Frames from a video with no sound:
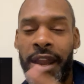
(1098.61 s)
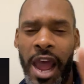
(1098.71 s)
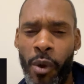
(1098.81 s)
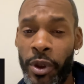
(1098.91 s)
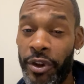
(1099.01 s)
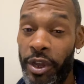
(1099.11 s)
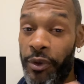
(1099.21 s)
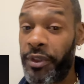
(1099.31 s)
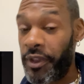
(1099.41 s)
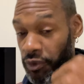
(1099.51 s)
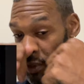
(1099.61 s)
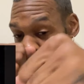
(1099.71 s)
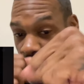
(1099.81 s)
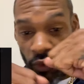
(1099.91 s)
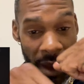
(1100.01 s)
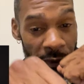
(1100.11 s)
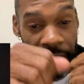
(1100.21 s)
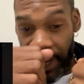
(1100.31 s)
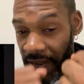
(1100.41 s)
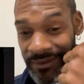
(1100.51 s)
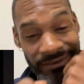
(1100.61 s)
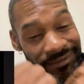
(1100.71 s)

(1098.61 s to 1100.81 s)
Not weirdos, because you can get a squabble for that.